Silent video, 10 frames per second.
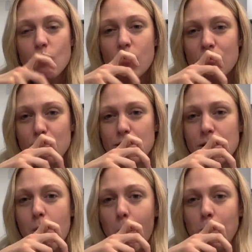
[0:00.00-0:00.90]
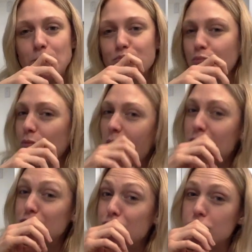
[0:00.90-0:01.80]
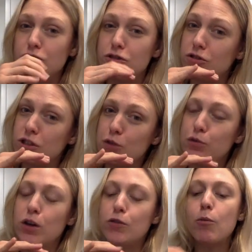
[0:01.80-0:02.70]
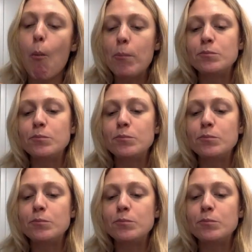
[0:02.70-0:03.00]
Vegemite is such a distinct flavor.